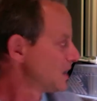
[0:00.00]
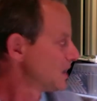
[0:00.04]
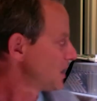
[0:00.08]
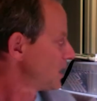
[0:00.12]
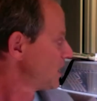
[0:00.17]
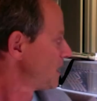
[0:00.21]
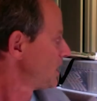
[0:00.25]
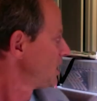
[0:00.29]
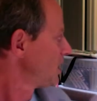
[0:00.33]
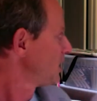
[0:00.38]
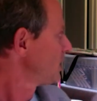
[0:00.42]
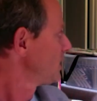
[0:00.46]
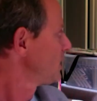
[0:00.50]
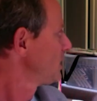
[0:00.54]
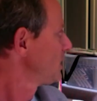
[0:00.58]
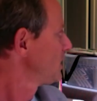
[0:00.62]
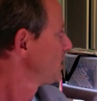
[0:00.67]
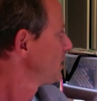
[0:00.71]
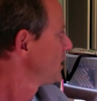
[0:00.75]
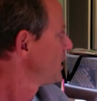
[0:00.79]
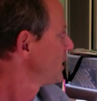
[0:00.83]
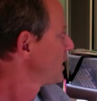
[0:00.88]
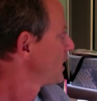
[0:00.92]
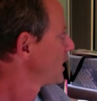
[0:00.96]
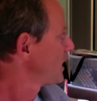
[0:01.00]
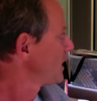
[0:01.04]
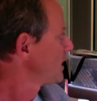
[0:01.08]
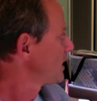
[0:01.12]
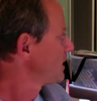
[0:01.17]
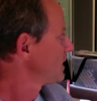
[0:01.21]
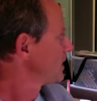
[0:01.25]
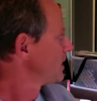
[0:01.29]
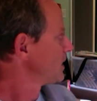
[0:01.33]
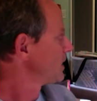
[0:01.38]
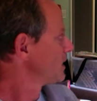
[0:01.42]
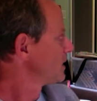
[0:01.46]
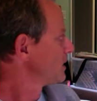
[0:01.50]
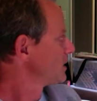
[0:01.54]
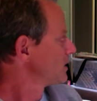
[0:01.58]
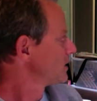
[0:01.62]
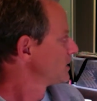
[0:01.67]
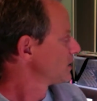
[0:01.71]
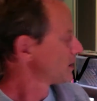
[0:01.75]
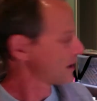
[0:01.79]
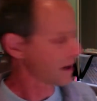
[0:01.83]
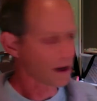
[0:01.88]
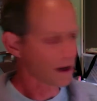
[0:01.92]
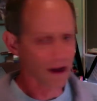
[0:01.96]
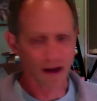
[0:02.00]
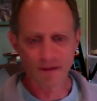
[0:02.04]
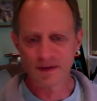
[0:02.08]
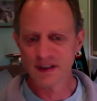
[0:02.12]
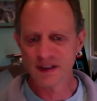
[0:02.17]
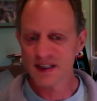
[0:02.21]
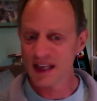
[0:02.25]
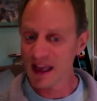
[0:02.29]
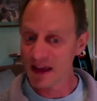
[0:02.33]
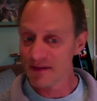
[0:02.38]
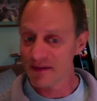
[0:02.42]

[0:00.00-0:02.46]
I obviously